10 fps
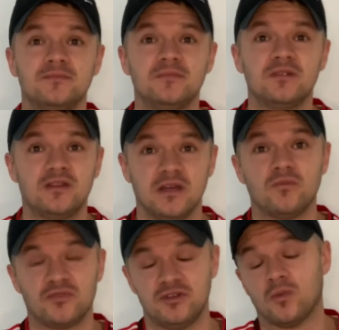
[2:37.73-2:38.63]
they,
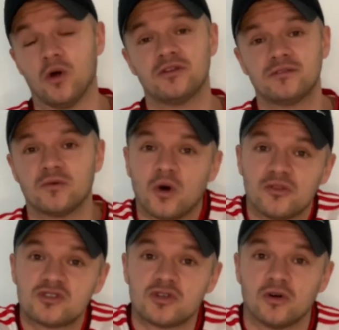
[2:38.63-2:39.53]
you want, they want
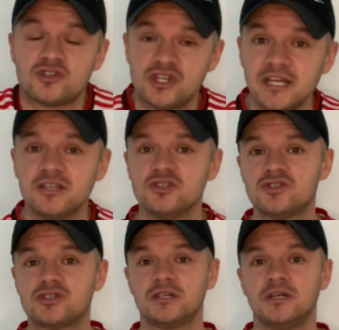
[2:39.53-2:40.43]
the song
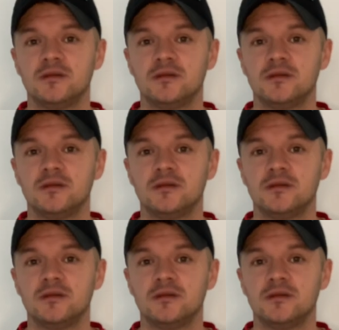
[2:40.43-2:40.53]
changed,